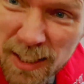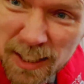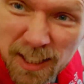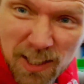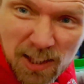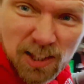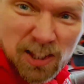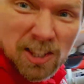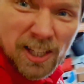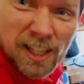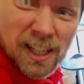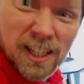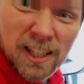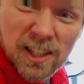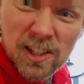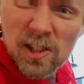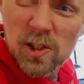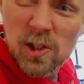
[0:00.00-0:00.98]
this
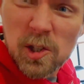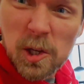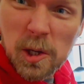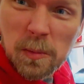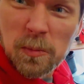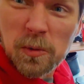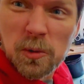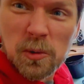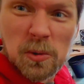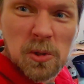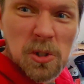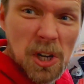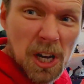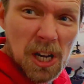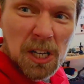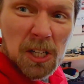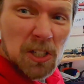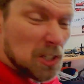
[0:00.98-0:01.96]
thing seems to
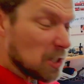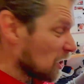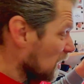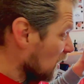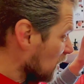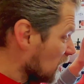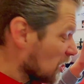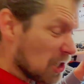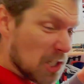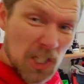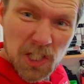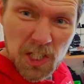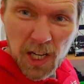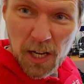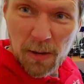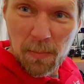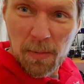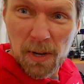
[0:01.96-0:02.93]
change
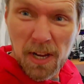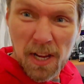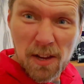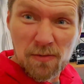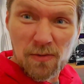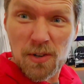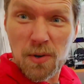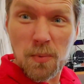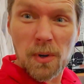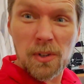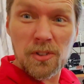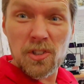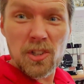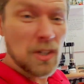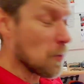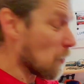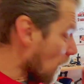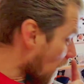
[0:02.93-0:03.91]
shape every once
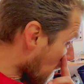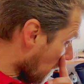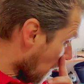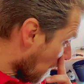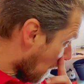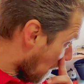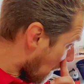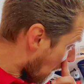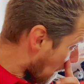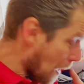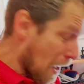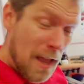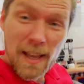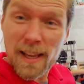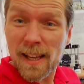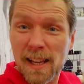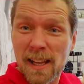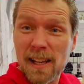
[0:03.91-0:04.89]
in a while.
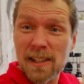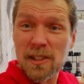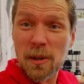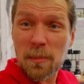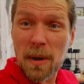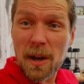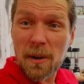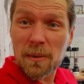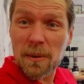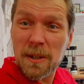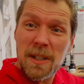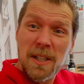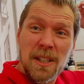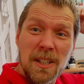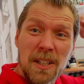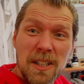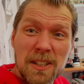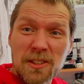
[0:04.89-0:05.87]
And somehow
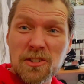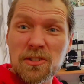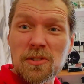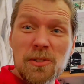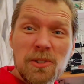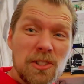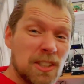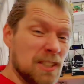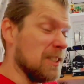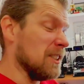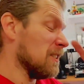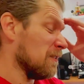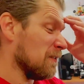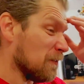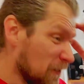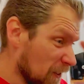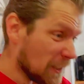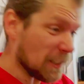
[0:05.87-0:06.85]
can't get the screws in.
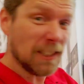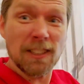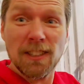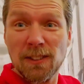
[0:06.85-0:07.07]
Fucking